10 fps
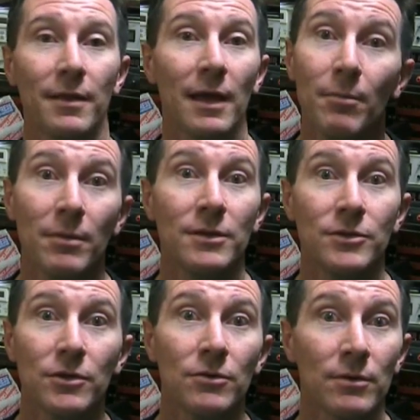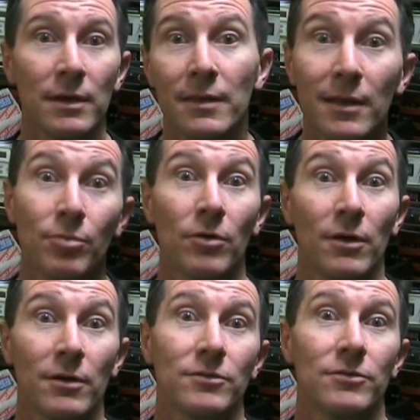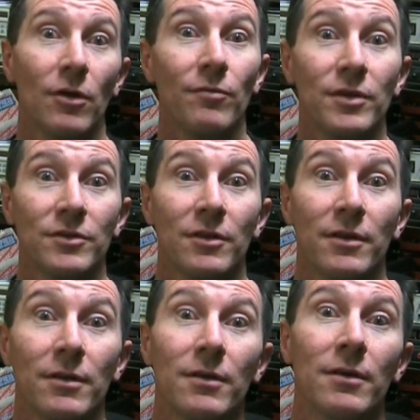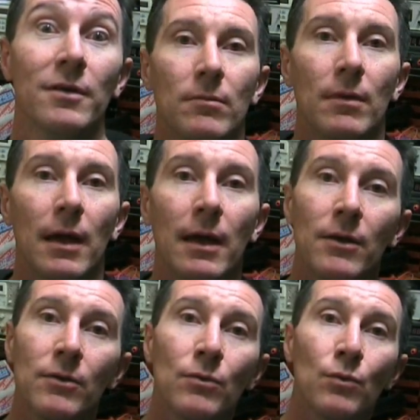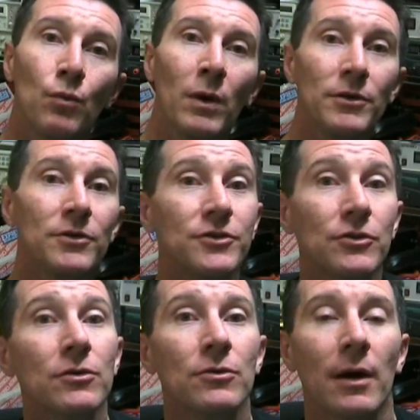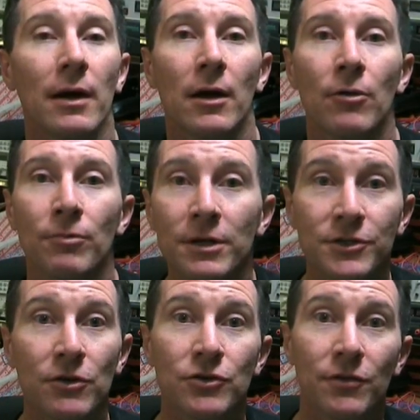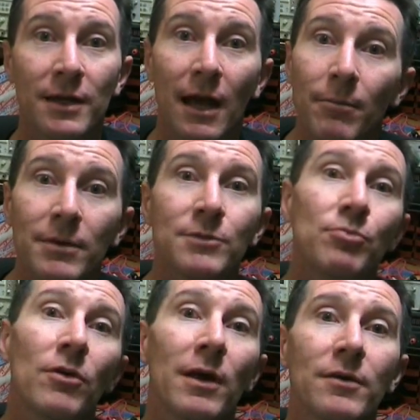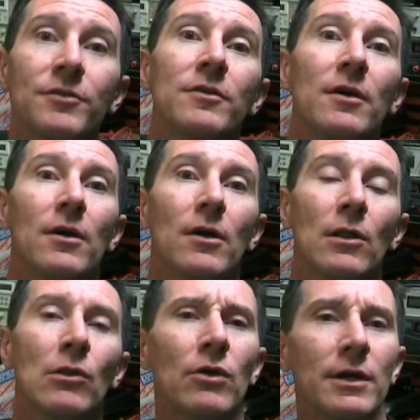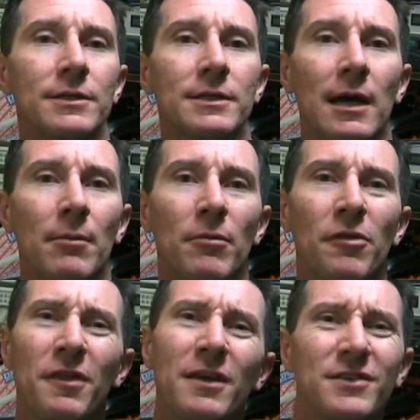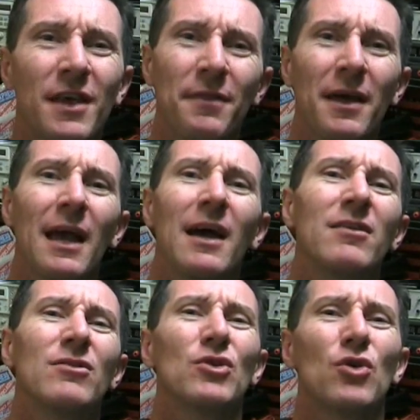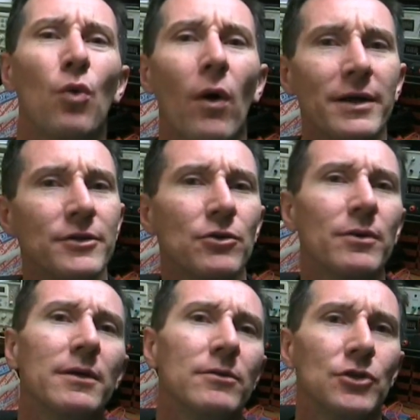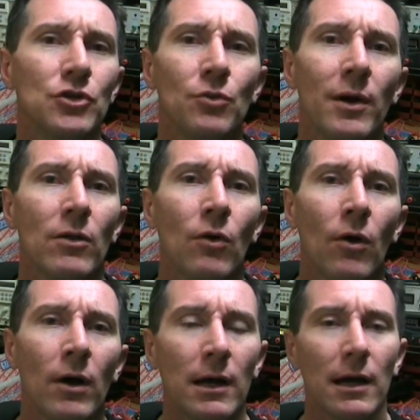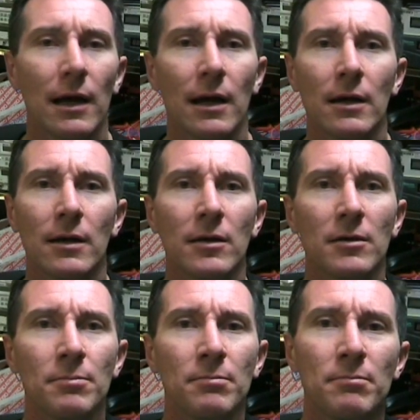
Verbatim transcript: the company too and their products, obviously. And when you do uh, research on the company's products, look at um, things that they aren't quite doing too well or uh,